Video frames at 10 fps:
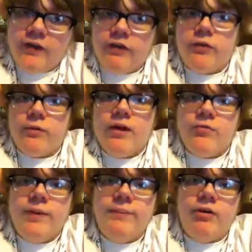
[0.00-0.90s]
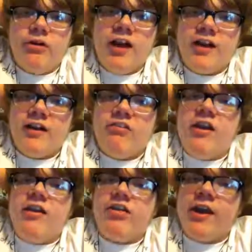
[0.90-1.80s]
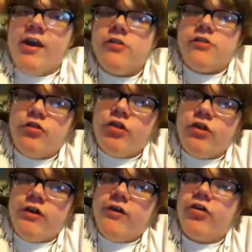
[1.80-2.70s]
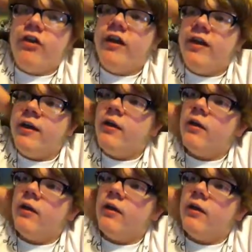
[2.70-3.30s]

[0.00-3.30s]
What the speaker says: otherwise people are not gonna take his character seriously.